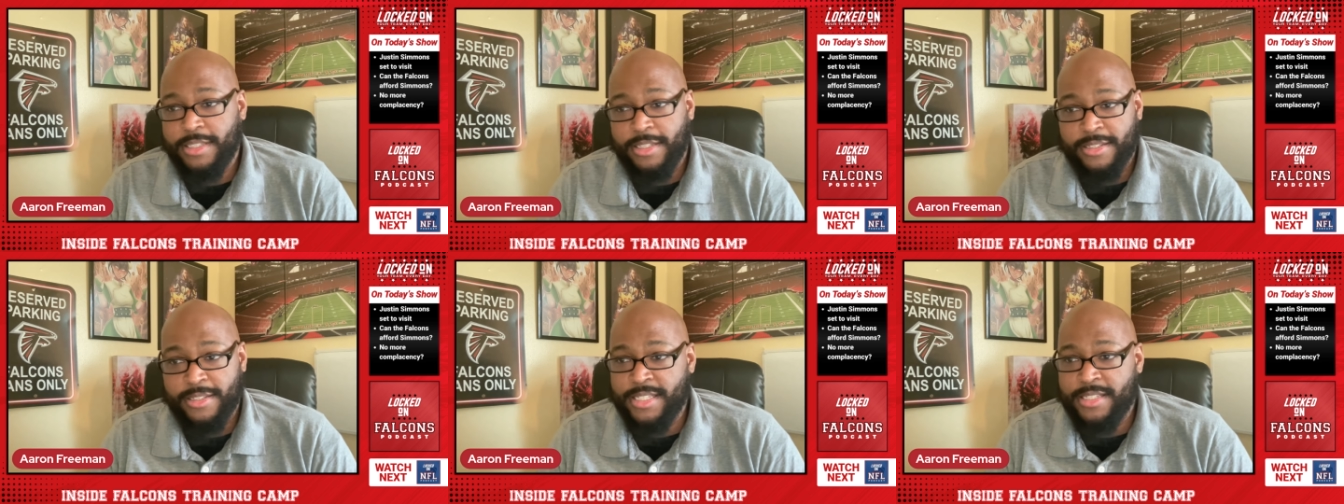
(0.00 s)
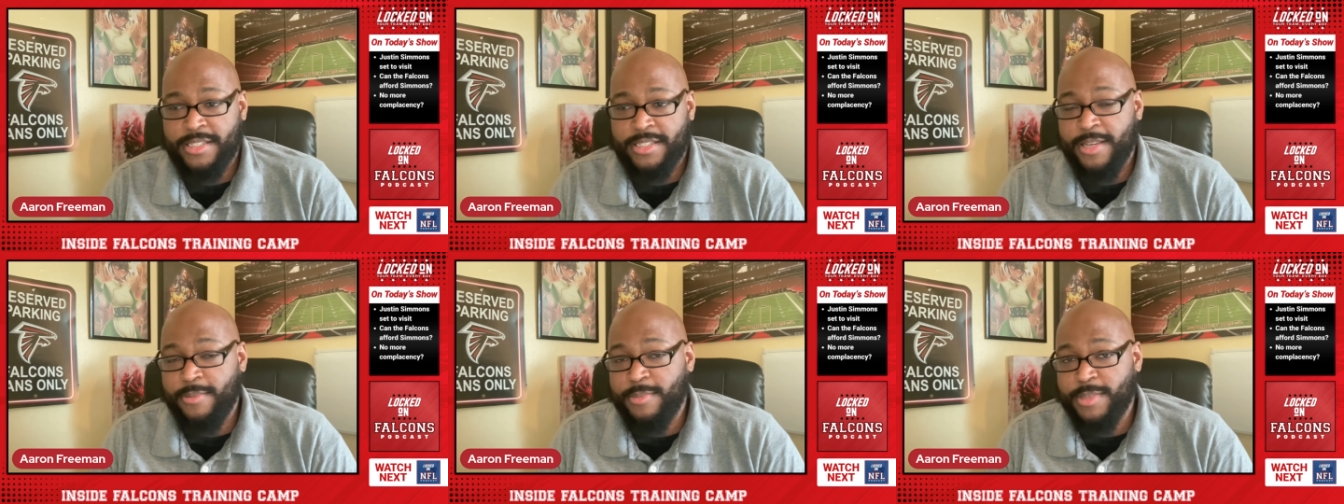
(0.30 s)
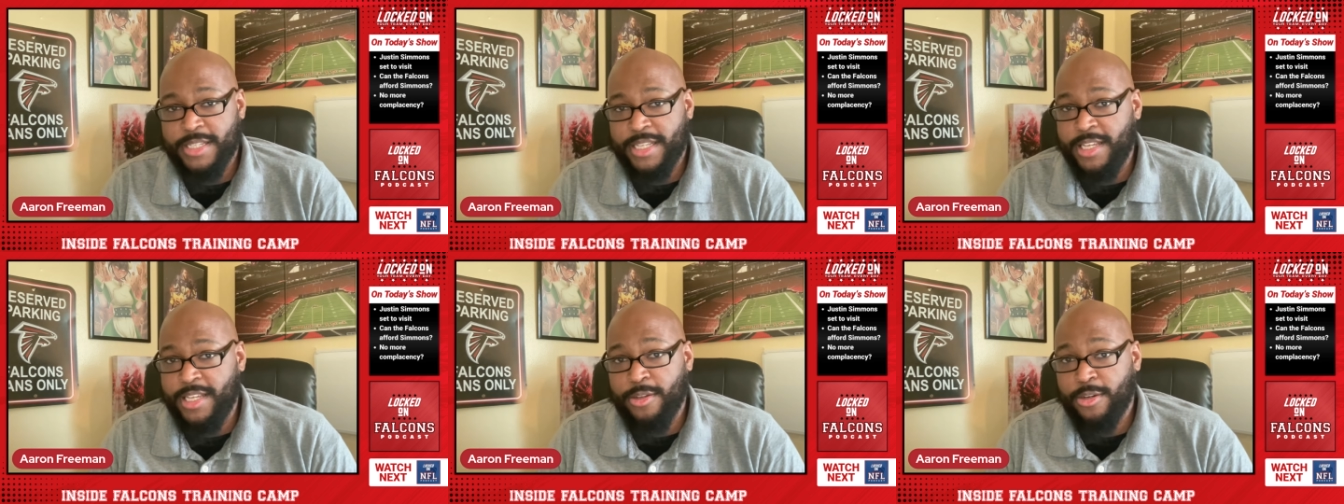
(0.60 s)
this team
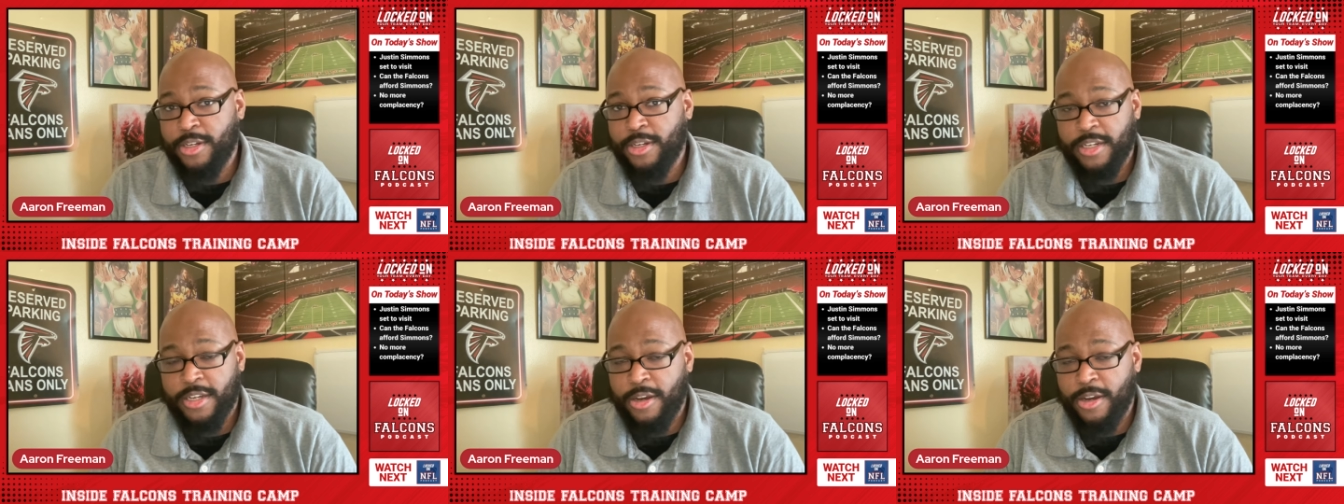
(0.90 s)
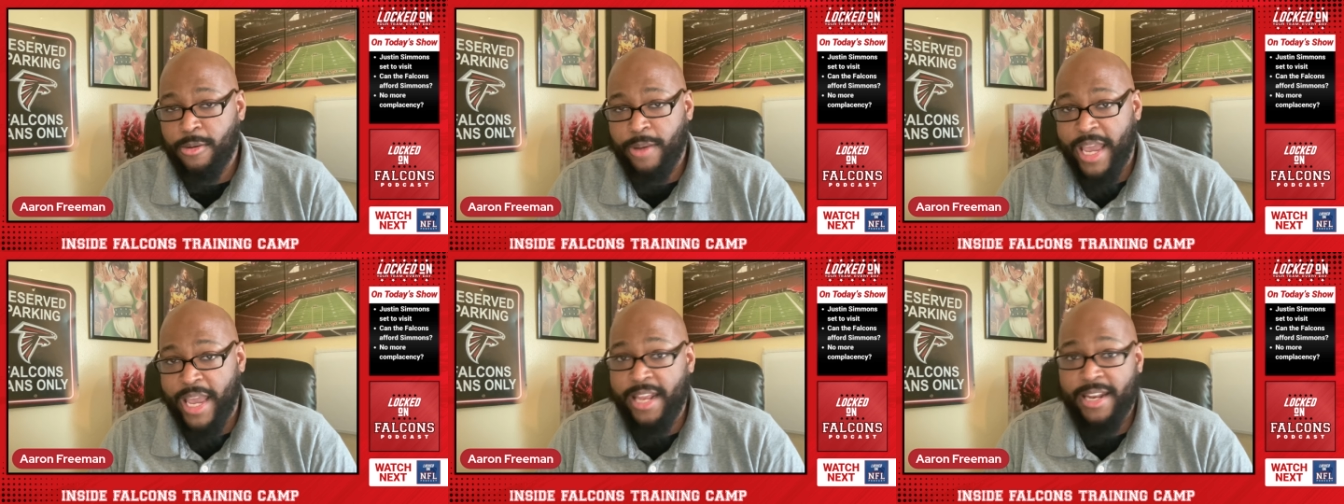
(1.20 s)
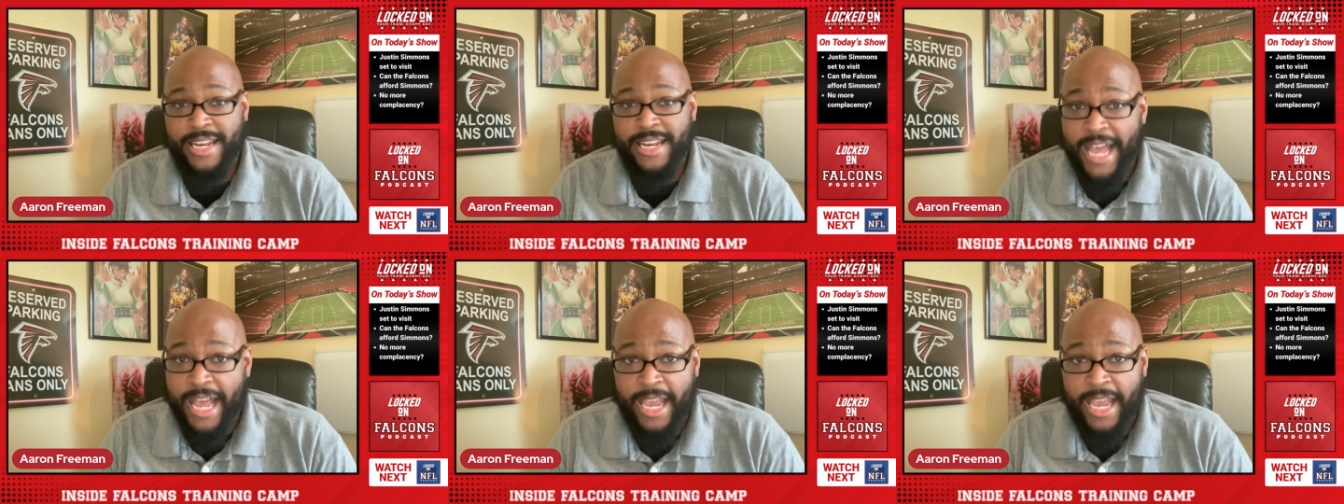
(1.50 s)
is either going to go
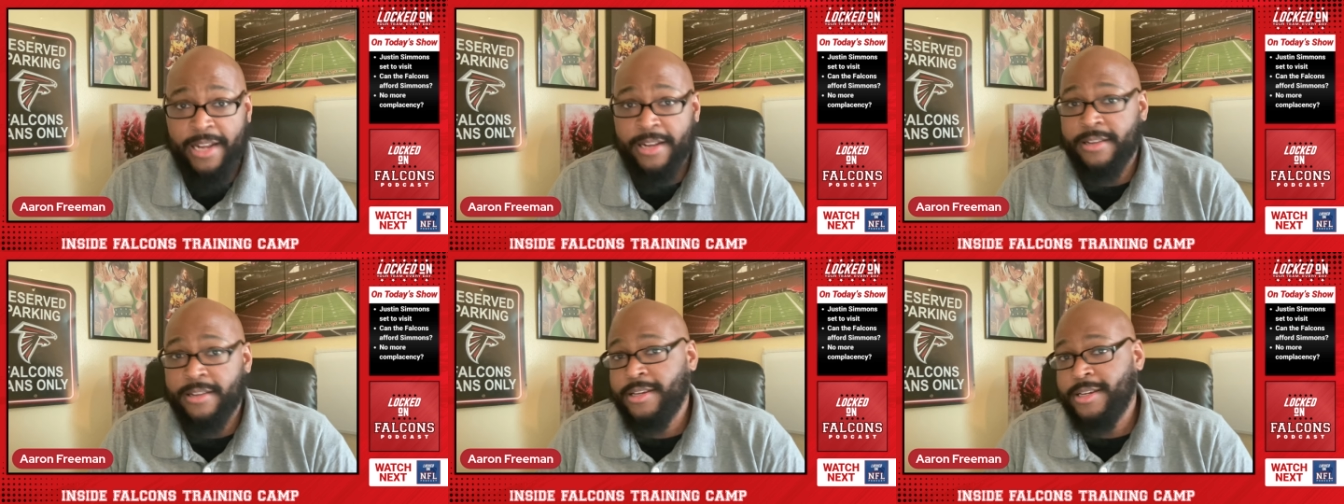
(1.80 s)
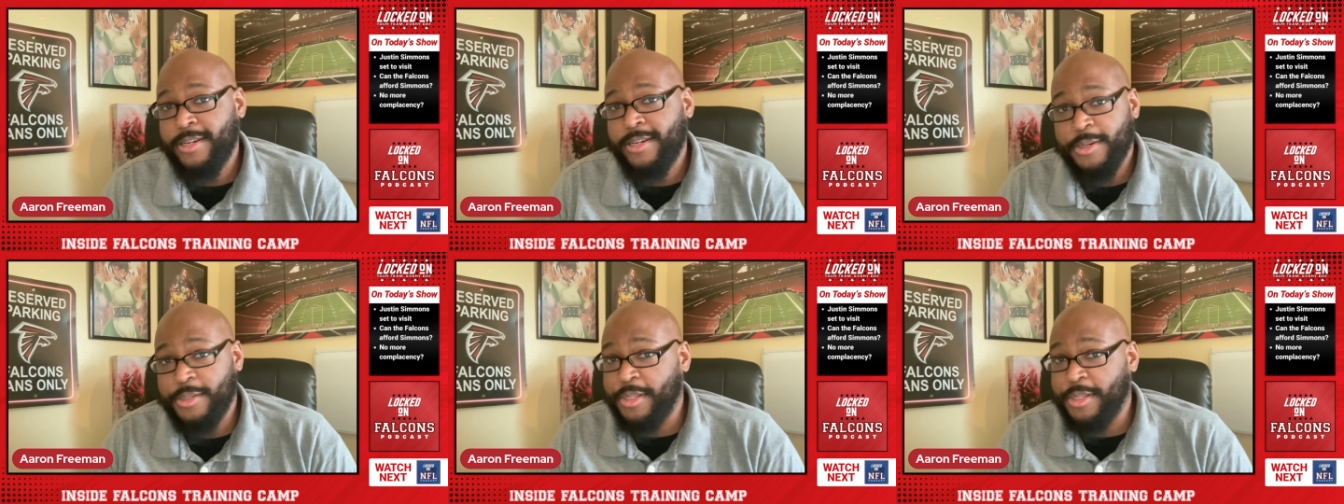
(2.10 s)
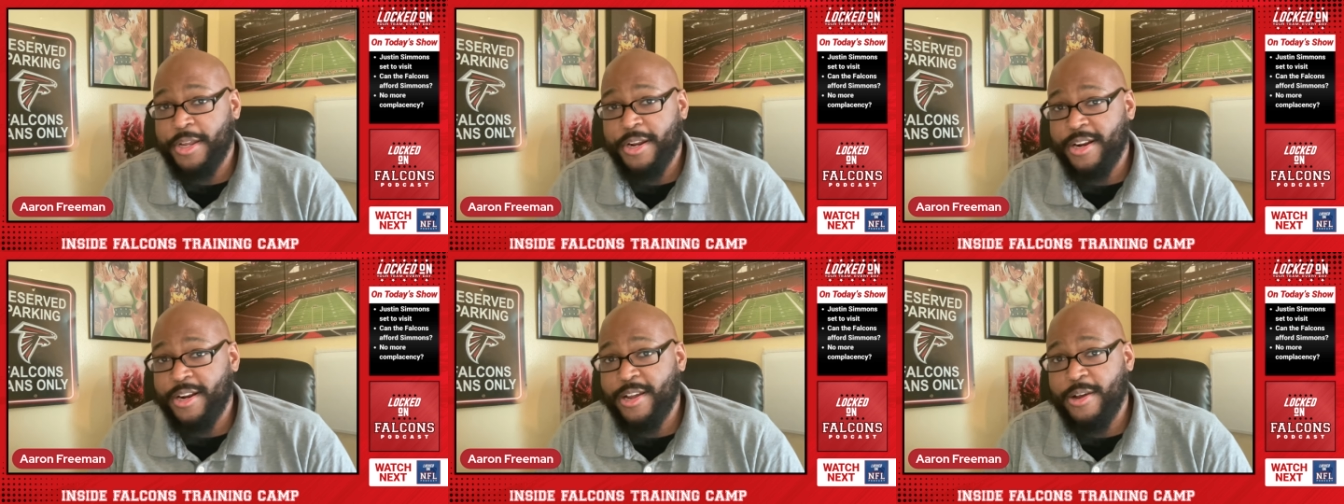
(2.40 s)
eight and nine, or
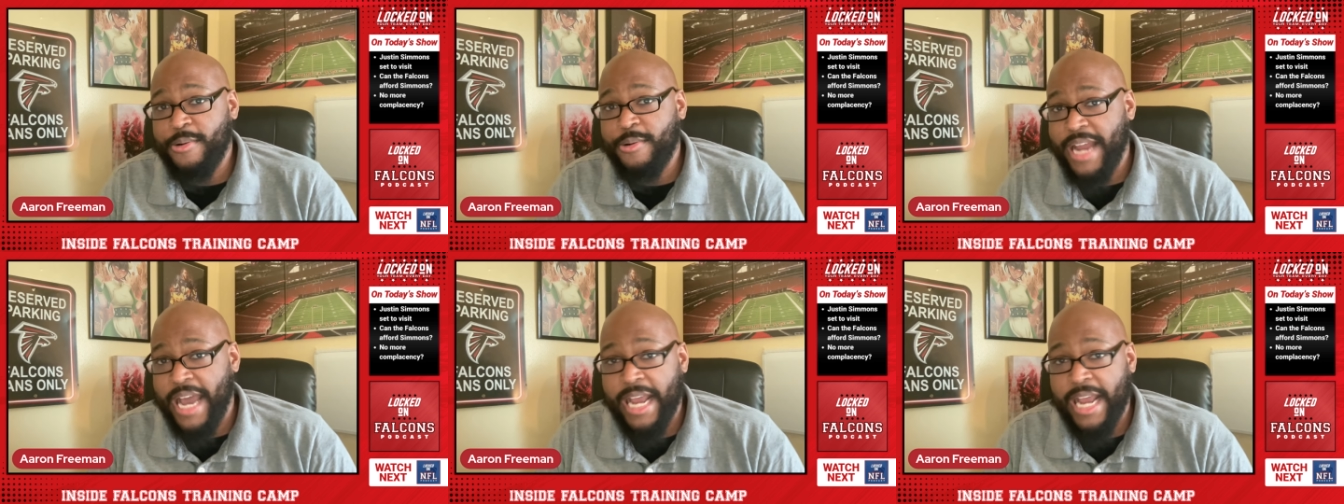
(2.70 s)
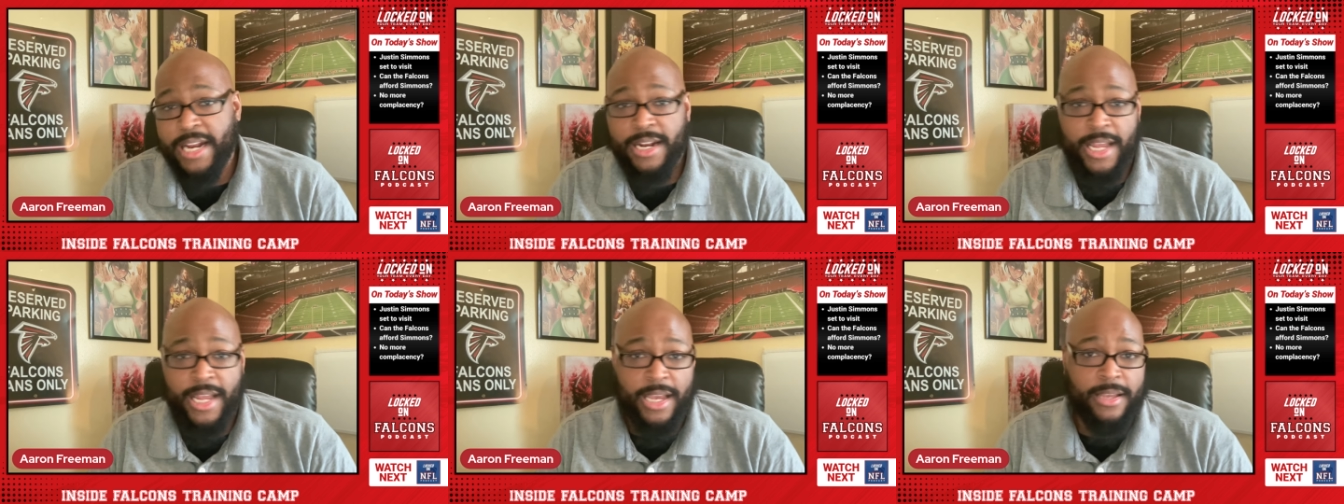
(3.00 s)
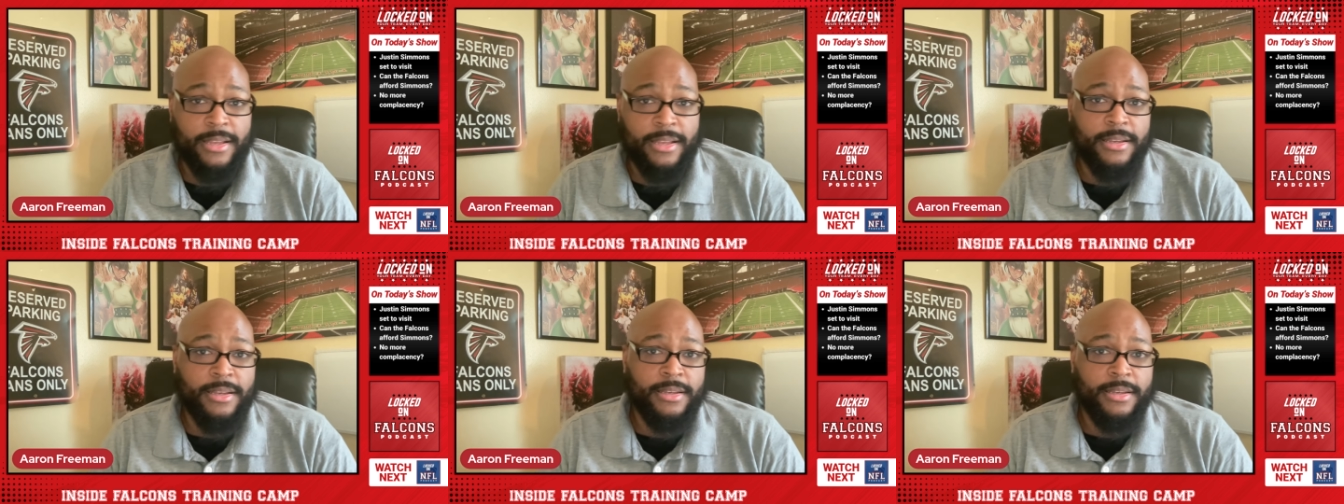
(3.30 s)
they're going to go nine and eight.